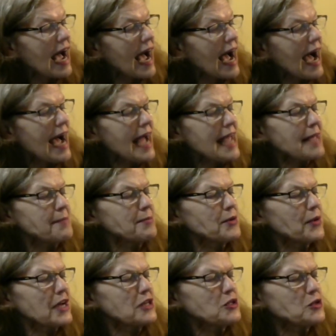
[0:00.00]
"I'm
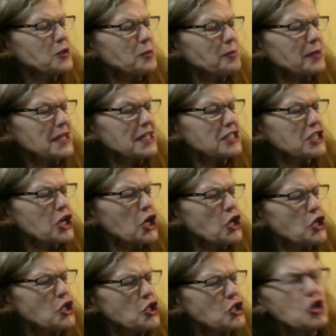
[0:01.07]
going to build a
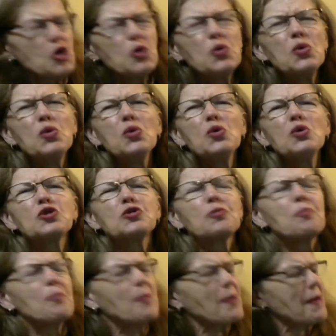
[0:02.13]
huge
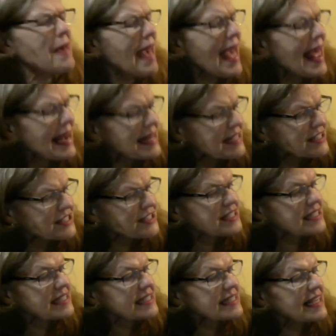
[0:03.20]

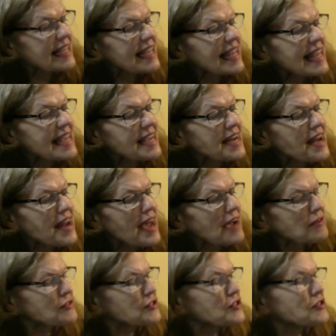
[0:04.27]
palace," he
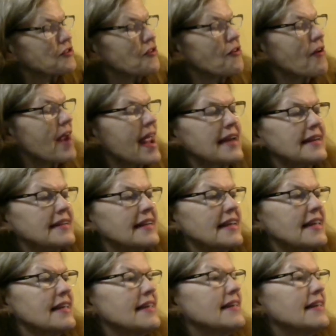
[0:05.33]
announced grandly.